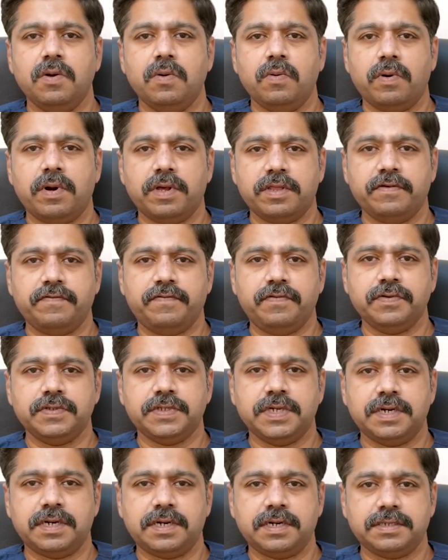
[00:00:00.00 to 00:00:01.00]
one of the few
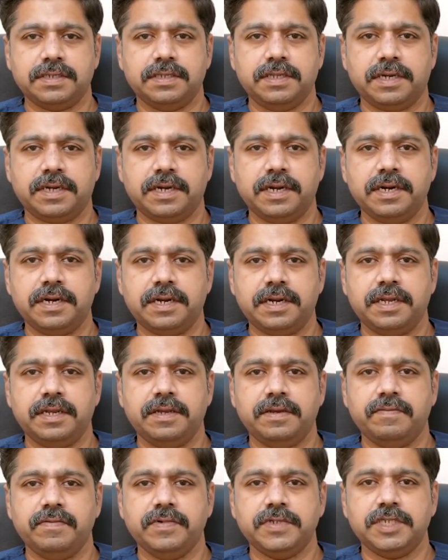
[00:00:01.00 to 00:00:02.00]
centers in the
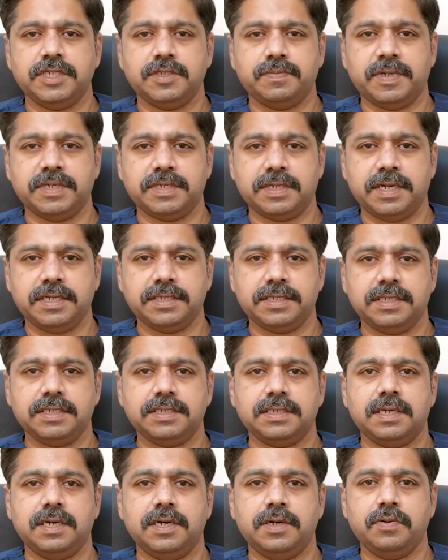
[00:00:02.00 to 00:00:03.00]
country which
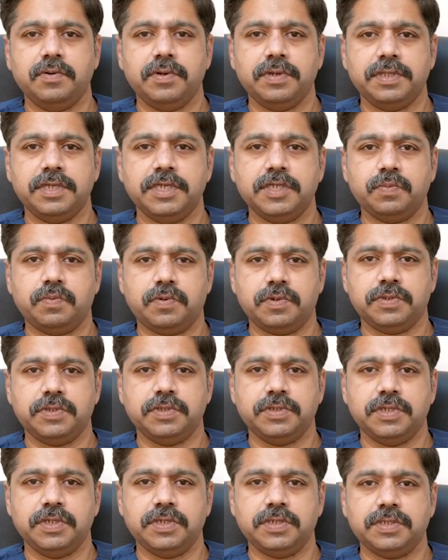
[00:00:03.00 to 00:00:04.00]
specializes and doing these
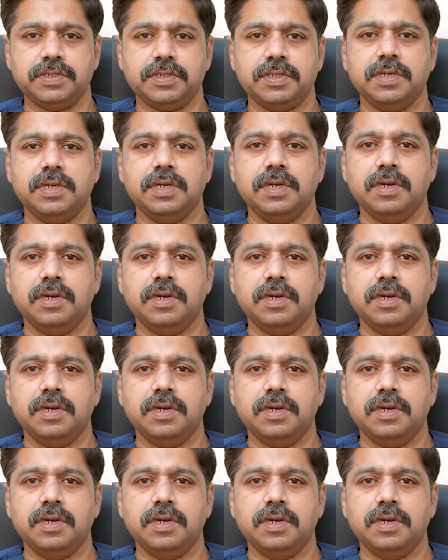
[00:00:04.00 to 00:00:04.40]
procedures